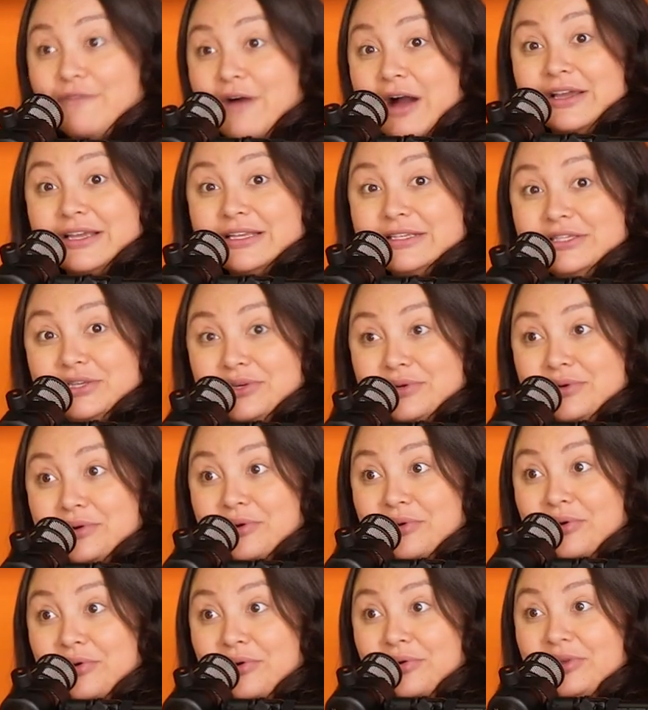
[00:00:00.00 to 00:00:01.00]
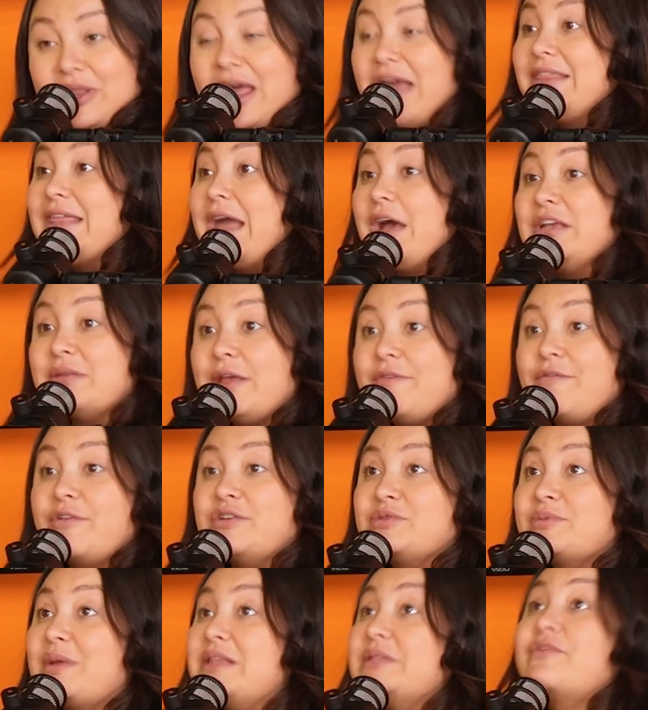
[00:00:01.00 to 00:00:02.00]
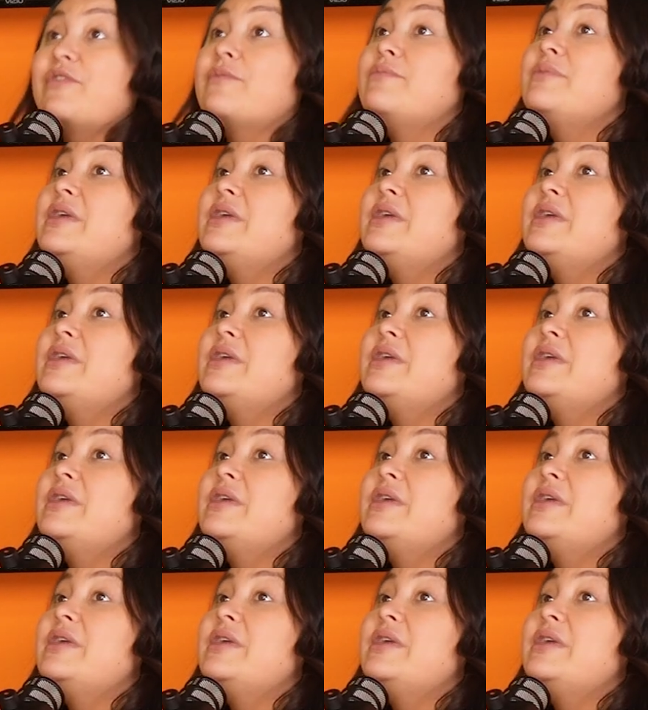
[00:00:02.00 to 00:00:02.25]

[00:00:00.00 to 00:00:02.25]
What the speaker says: fuck is you? Like, that was my first response. For